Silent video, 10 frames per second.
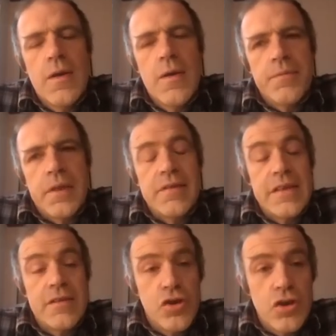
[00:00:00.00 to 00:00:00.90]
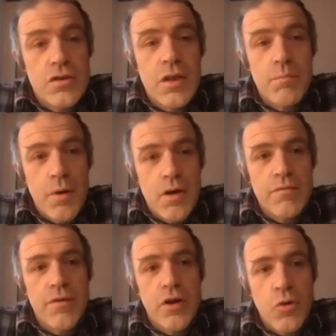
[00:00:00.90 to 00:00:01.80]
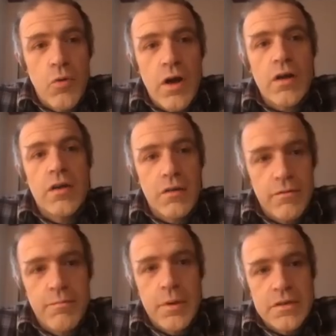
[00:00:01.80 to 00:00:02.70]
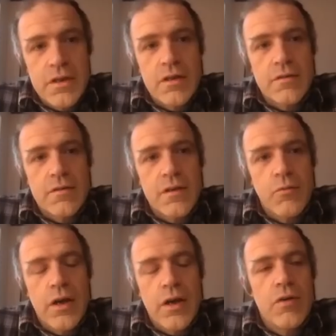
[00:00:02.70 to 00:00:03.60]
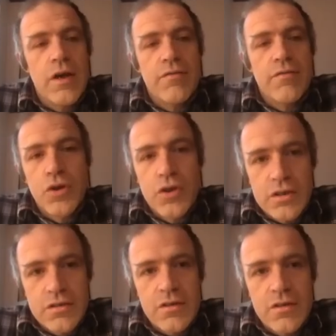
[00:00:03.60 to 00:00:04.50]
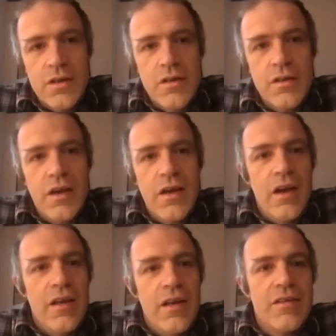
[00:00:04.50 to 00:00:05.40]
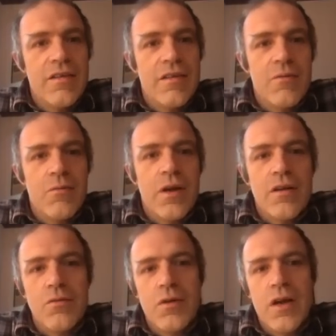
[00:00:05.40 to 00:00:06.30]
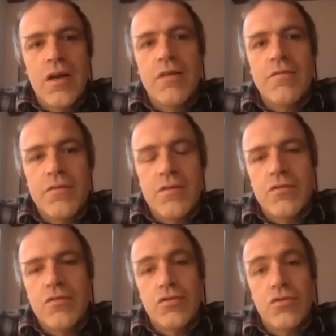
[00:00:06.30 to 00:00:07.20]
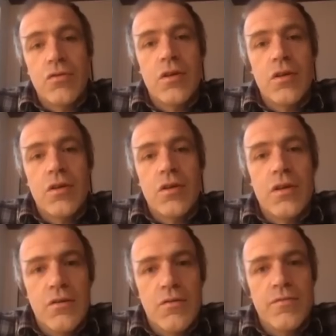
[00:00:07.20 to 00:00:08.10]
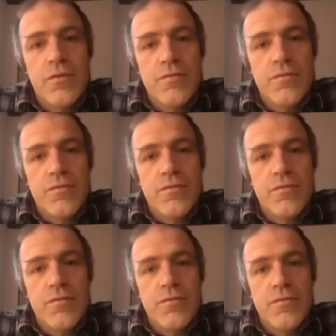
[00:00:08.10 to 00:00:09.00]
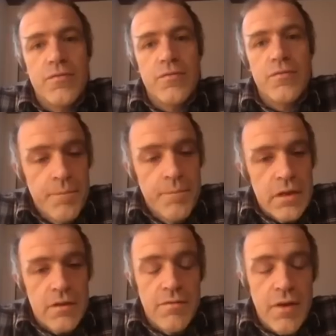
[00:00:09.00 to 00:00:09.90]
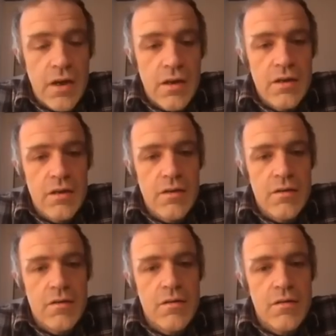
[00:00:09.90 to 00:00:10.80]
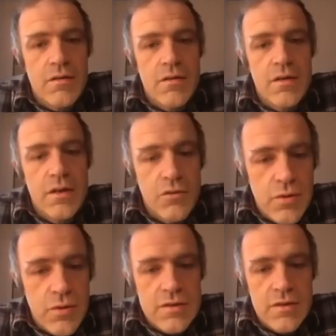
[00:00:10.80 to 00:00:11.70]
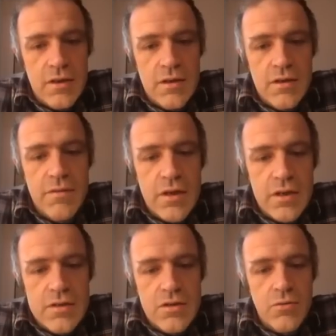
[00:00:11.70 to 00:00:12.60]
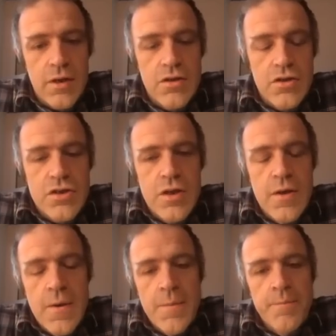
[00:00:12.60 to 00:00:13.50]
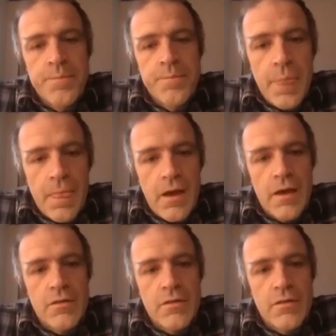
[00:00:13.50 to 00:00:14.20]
that is just above a quarry of basalt, where you have a monastery and where you have the story of Saint-Odile. It's very interesting and very strange. And